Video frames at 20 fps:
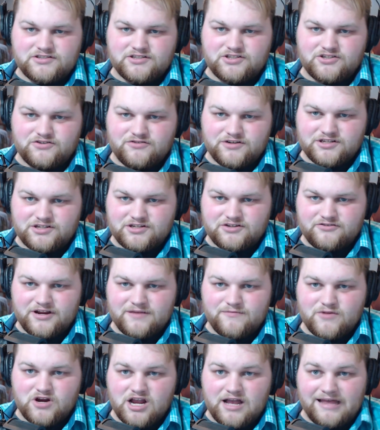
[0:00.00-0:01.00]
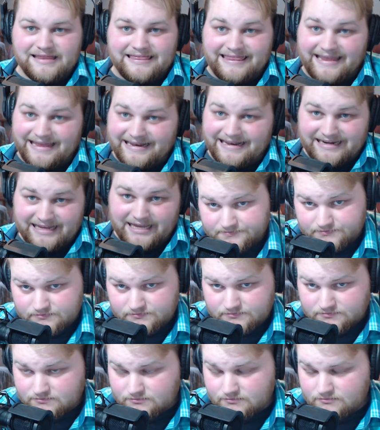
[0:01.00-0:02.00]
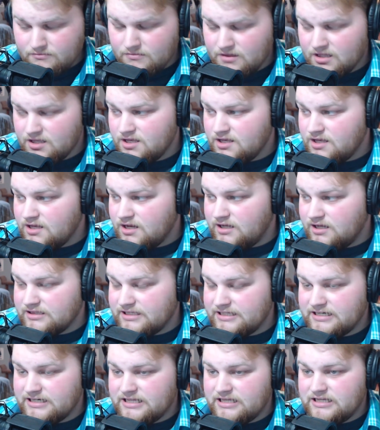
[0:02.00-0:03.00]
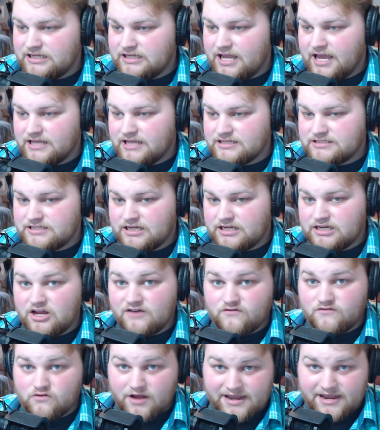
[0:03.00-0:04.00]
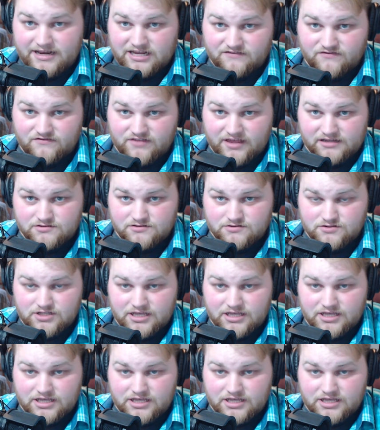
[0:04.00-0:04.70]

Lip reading: Twitch streamer, Alinity. Alinity has done a variety of things,